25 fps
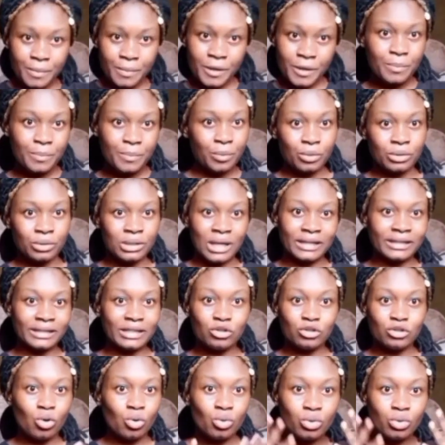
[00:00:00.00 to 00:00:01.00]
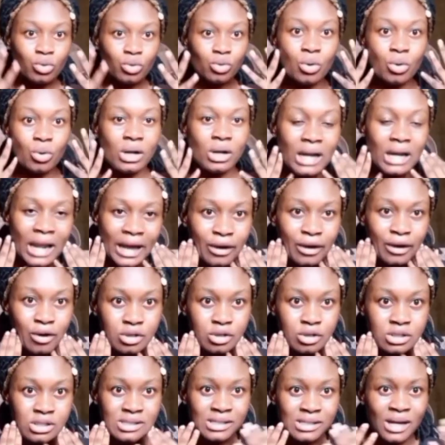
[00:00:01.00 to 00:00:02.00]
people that don't look like
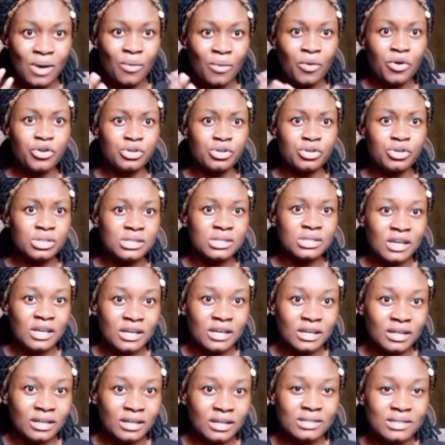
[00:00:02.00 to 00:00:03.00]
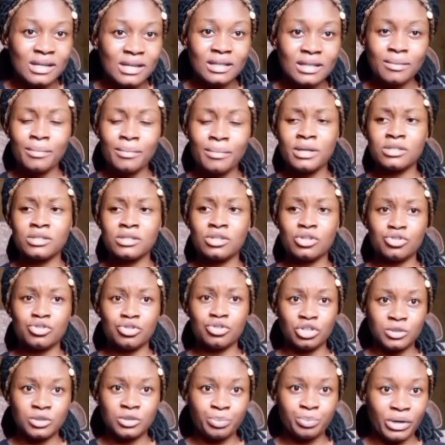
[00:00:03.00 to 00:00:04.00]
us. Is that what you're saying? Is that the message
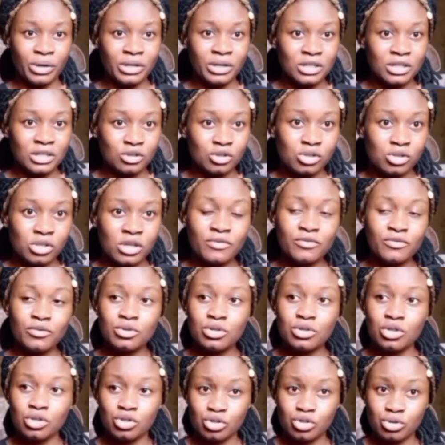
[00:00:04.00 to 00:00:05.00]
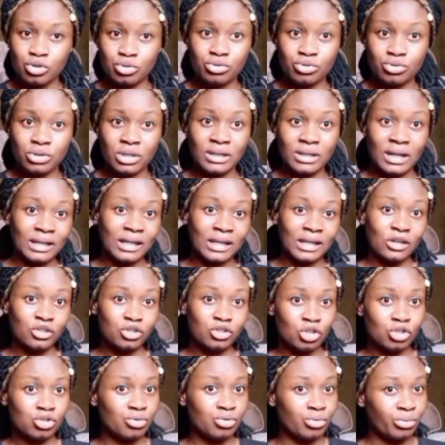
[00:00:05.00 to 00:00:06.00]
you're spreading to even the children that are
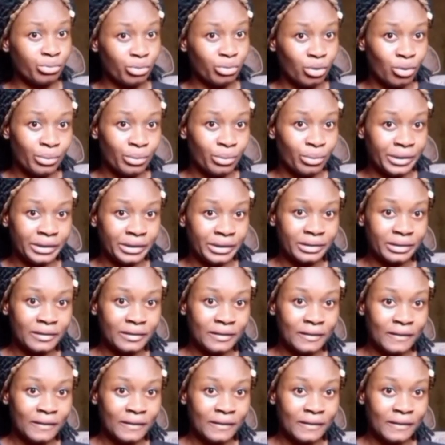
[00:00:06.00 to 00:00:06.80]
just growing?